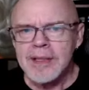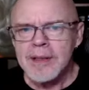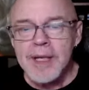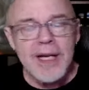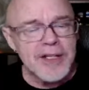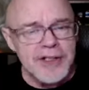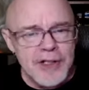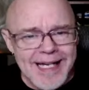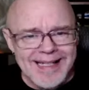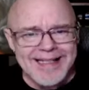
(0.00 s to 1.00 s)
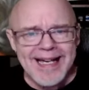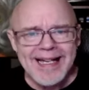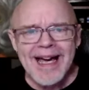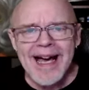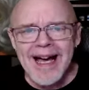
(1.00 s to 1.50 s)
Because to
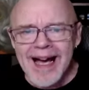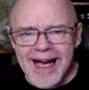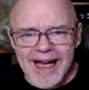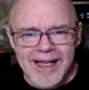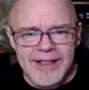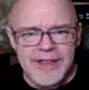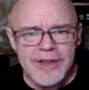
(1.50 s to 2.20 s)
Hikeda'ya eyes,